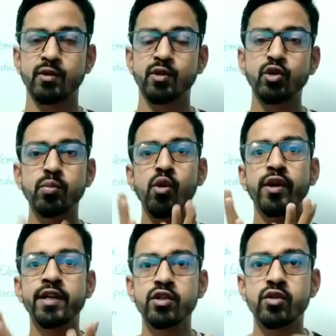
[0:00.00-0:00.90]
Good
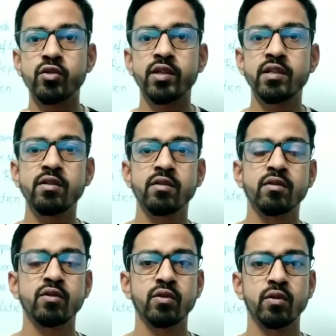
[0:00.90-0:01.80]
morning students.
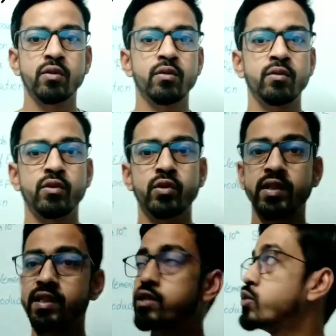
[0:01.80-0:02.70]
So
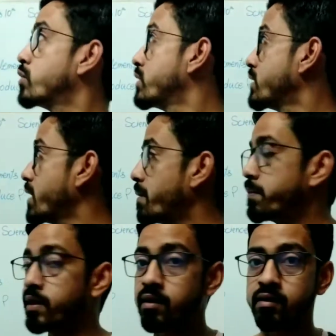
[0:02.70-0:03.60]
today is 20
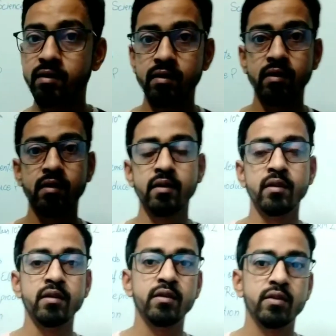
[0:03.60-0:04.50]
April.
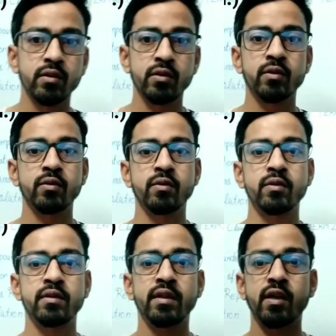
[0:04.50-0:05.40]
So
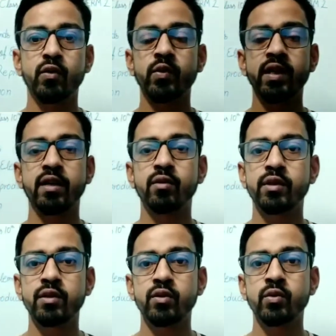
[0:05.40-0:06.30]
now we are
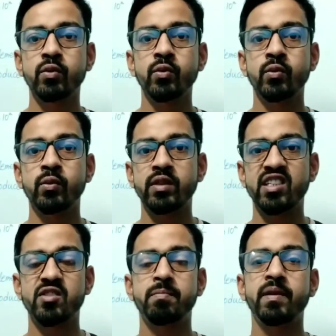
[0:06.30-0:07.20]
going to
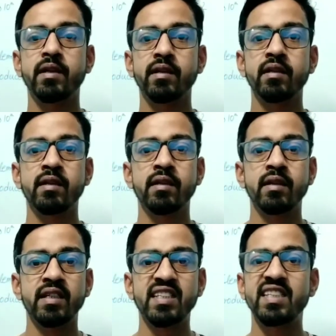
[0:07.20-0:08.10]
explain
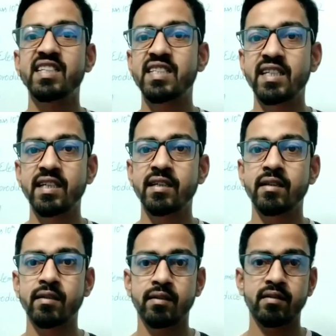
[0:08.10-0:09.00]
this year
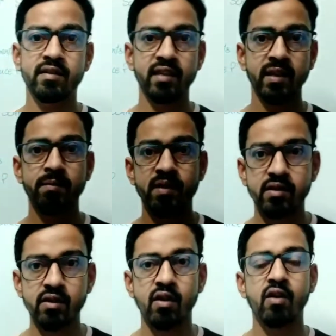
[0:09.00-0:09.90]
syllabus
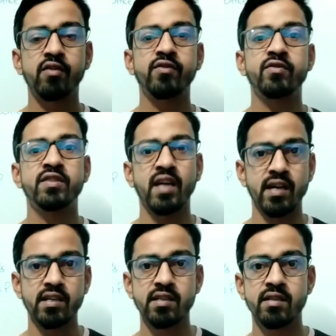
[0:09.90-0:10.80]
of
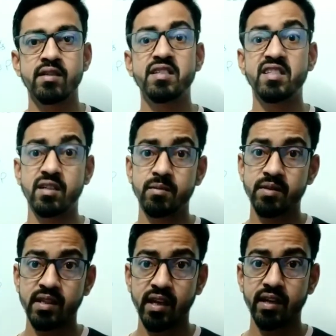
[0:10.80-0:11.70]
science term
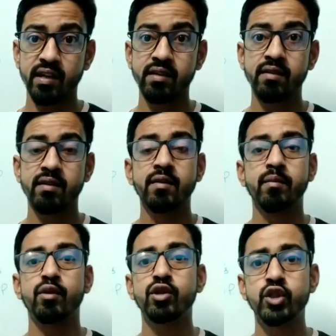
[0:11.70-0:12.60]
second,
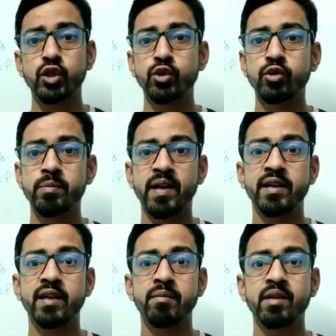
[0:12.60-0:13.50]
because due to the
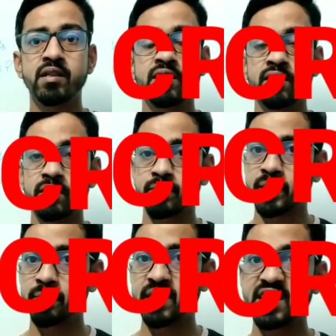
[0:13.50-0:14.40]
pandemic the
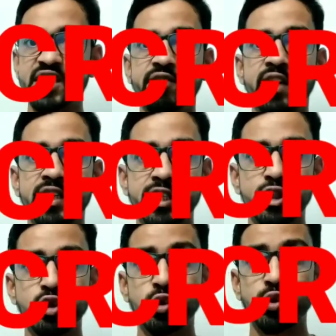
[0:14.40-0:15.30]
paper is divided
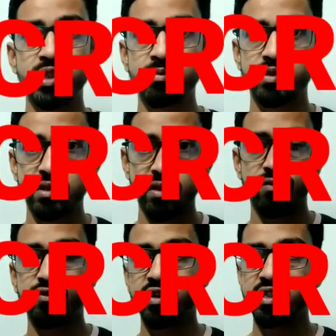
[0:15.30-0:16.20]
in two terms,
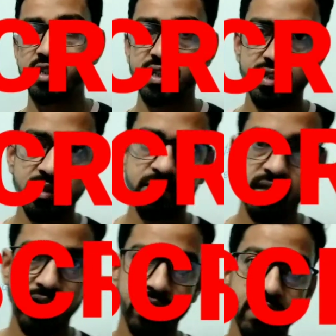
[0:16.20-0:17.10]
term first and term
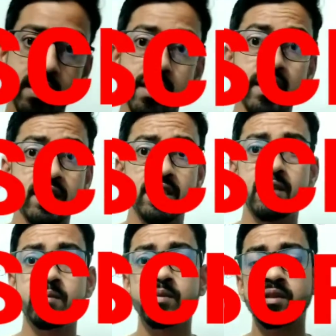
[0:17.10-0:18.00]
second.
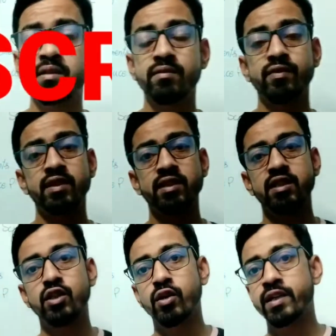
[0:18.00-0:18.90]
Terms first
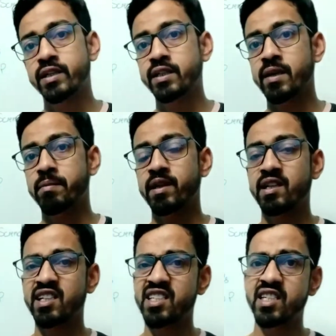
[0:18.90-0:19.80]
is already happened
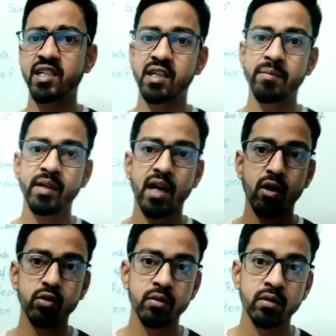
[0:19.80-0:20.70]
and result
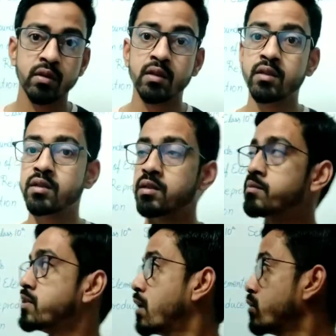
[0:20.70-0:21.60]

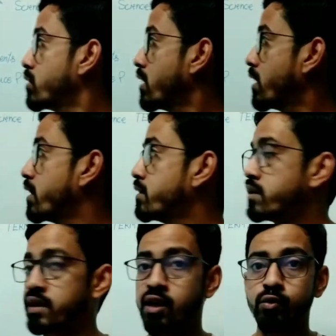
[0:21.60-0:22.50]
comes out, and
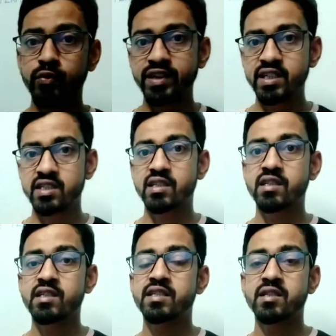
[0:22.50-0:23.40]
now we
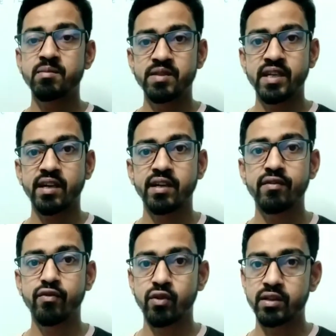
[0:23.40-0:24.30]
discuss term second
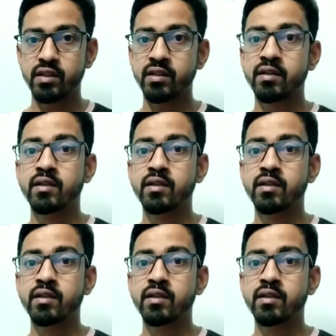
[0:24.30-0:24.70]
for the